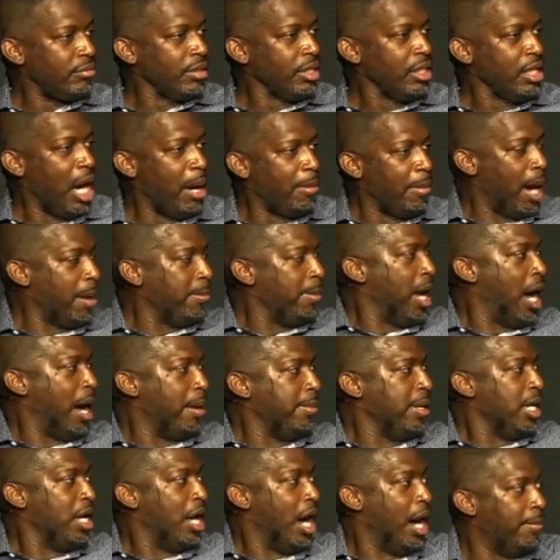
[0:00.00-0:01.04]
I'm, I'm, I'm,
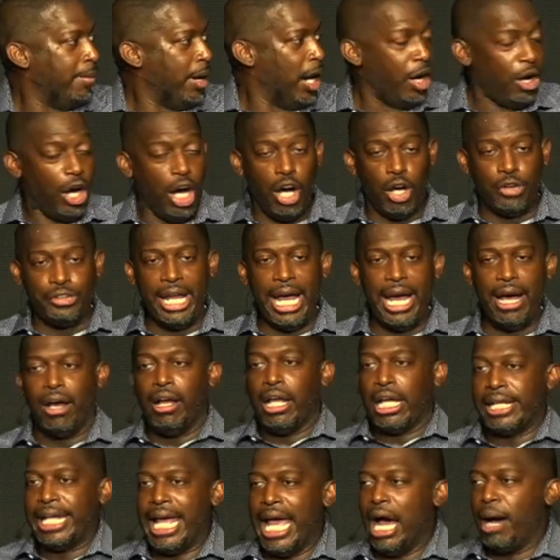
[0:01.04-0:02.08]
I'm, oh, now,
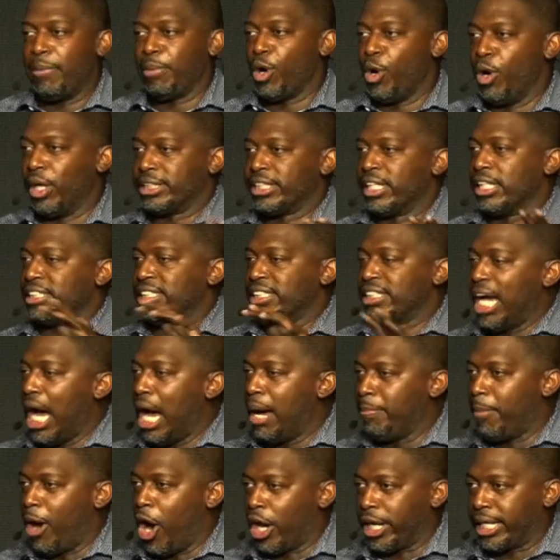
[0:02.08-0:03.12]
now I'm going to the
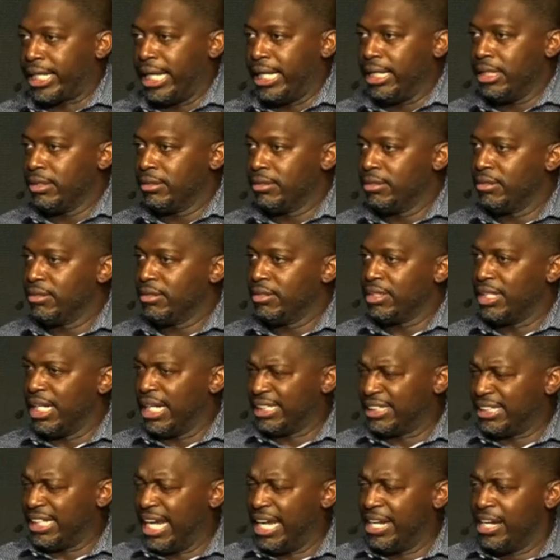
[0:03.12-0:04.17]
stock market. You
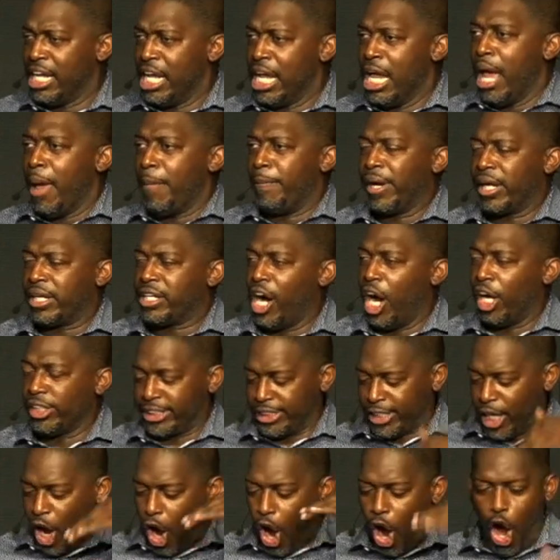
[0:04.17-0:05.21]
understand? Because
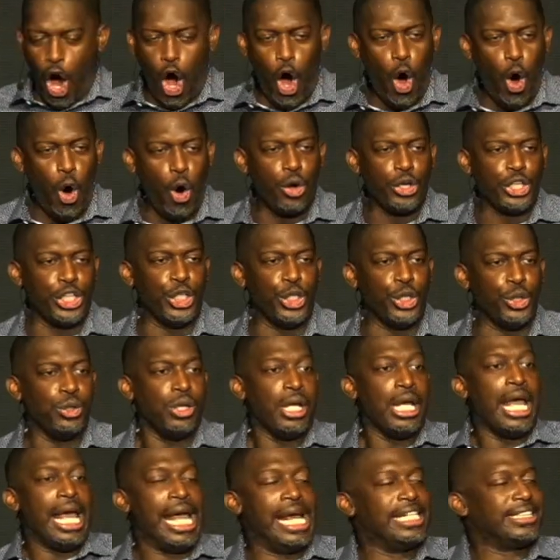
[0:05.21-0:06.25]
the old you
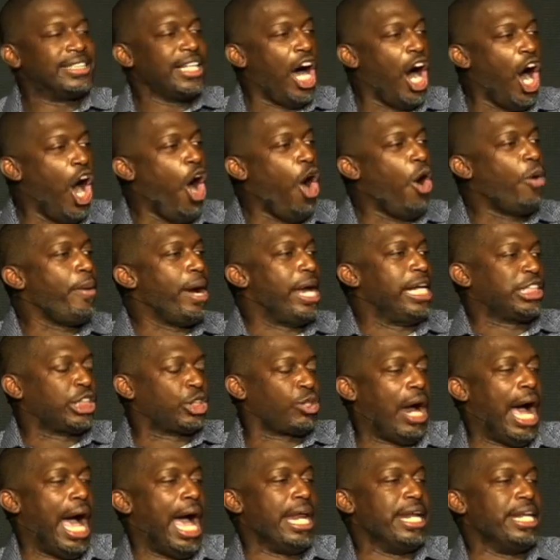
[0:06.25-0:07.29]
is always
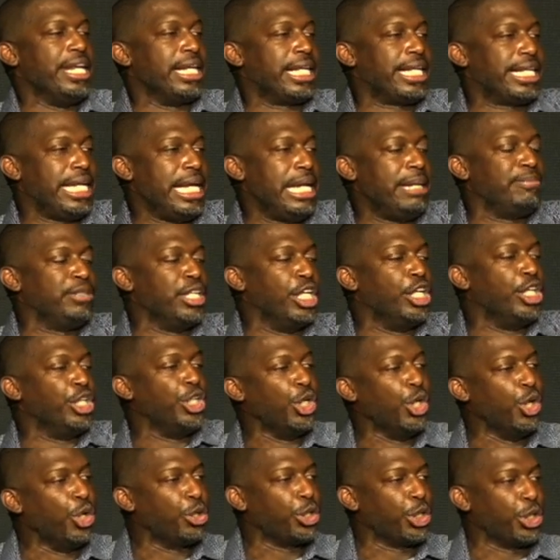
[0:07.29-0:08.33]
trying to keep the
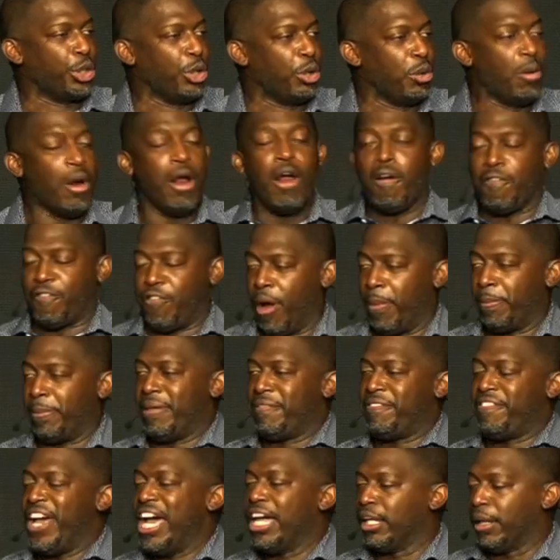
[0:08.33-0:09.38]
new you from
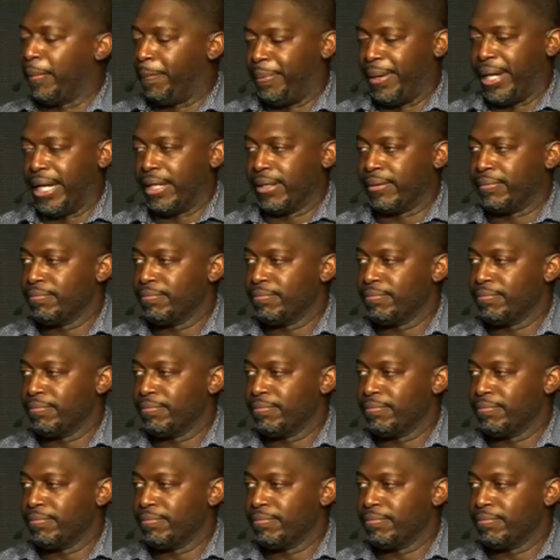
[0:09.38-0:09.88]
developing.